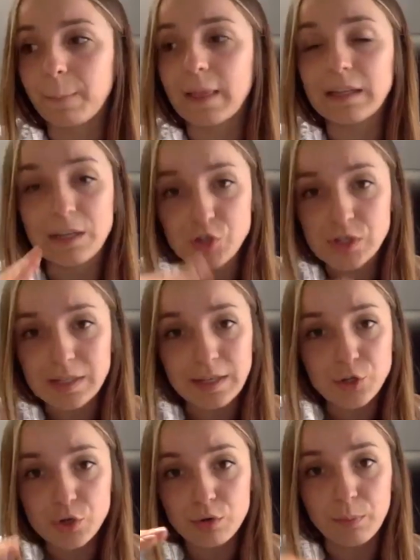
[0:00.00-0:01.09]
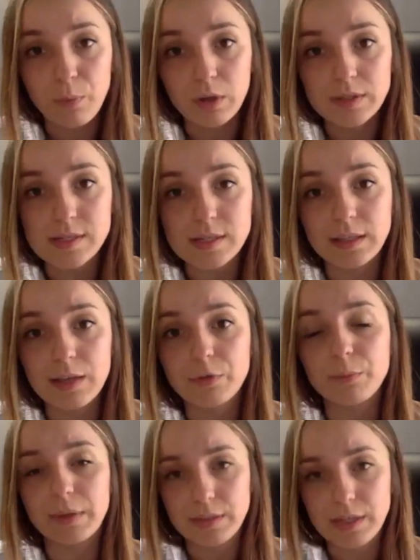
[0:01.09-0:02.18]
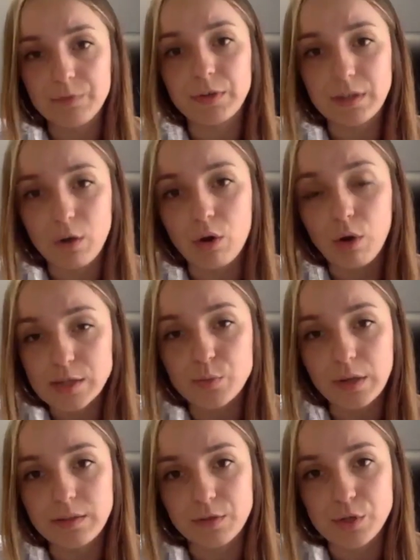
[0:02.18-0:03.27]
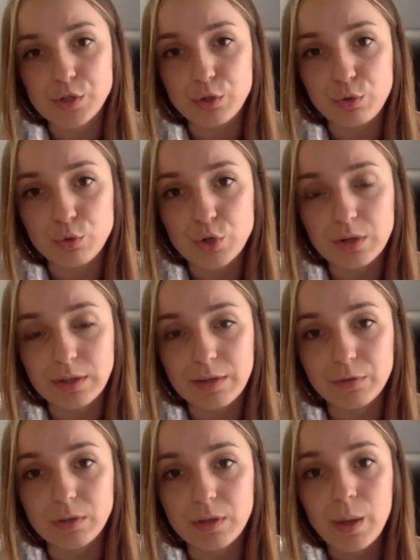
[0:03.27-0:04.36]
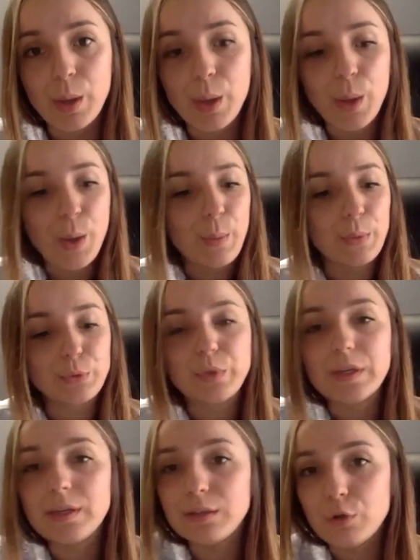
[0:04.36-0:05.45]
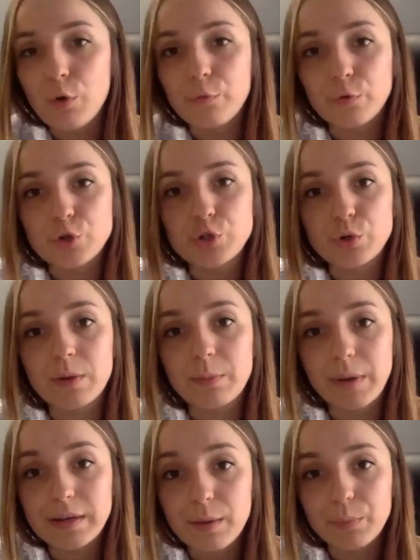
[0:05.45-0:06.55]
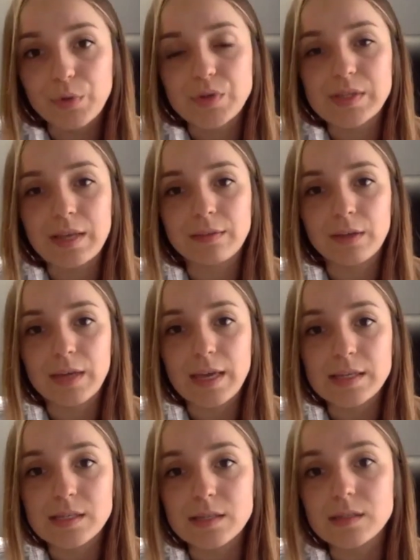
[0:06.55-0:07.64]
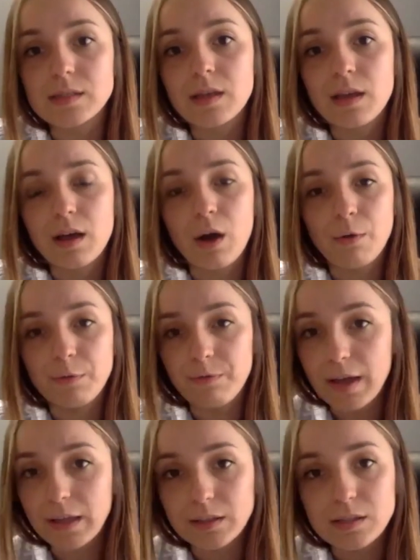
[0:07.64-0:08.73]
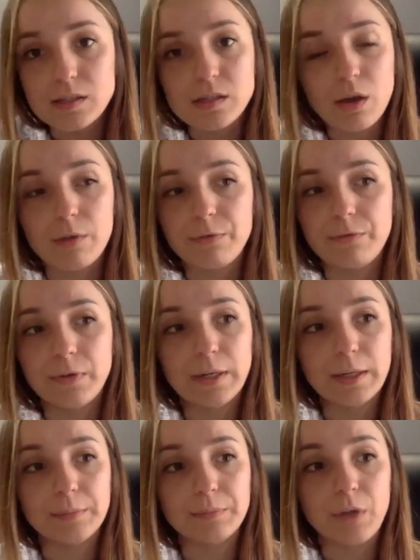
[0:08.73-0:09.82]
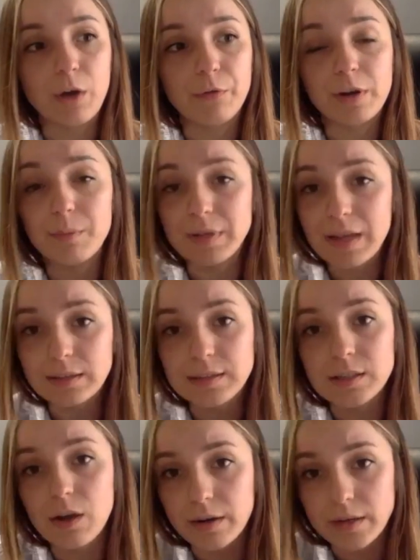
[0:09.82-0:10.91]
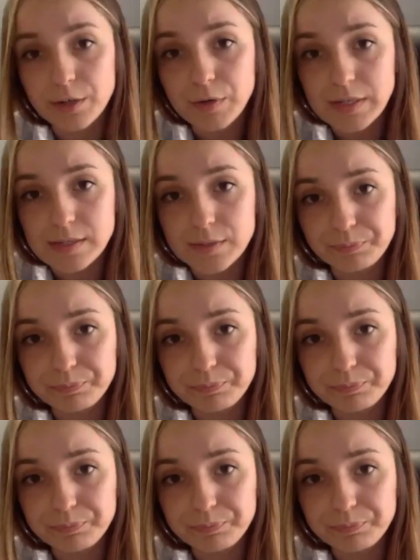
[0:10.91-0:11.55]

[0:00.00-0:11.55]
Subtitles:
legislation or policy level, but even as well in the institutional level. But we know for sure by numbers that the cases of violence, of criminality are increased.